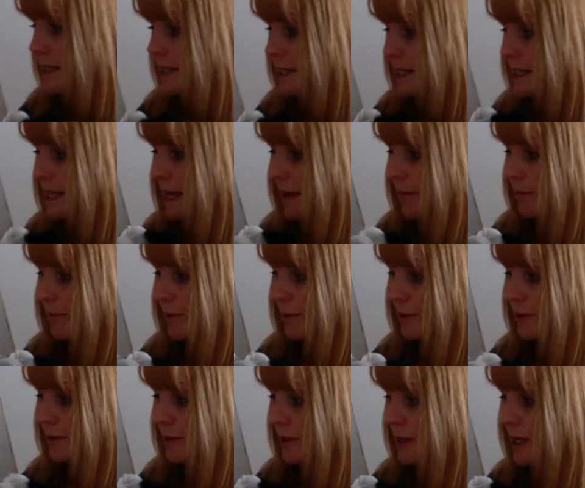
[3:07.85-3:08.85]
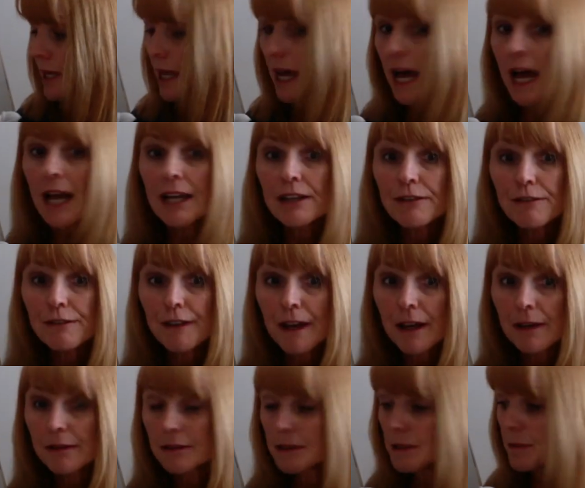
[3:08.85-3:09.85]
the temple and
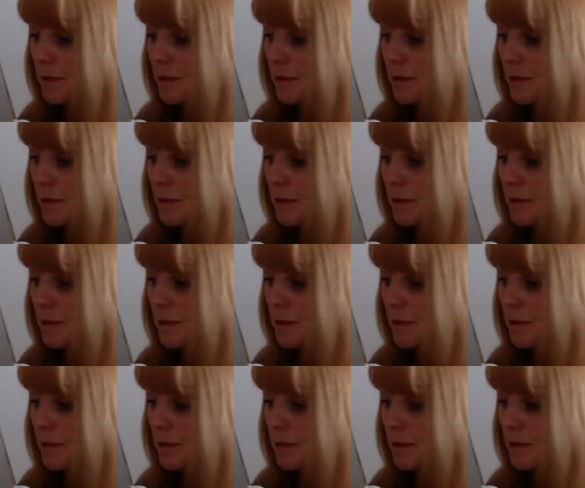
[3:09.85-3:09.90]
found